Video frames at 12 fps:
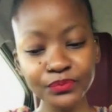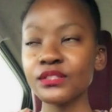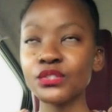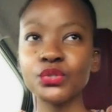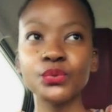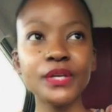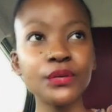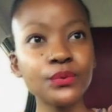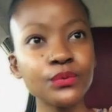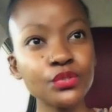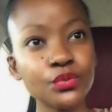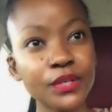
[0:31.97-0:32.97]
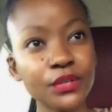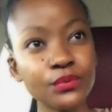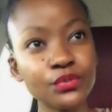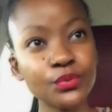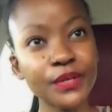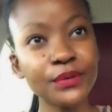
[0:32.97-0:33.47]
Tsuyung,
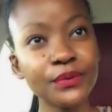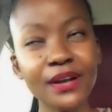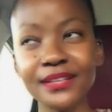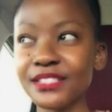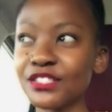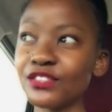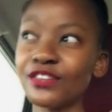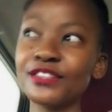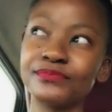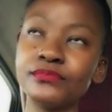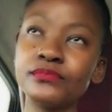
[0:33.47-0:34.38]
tsuyung, tsuyung. How does it start?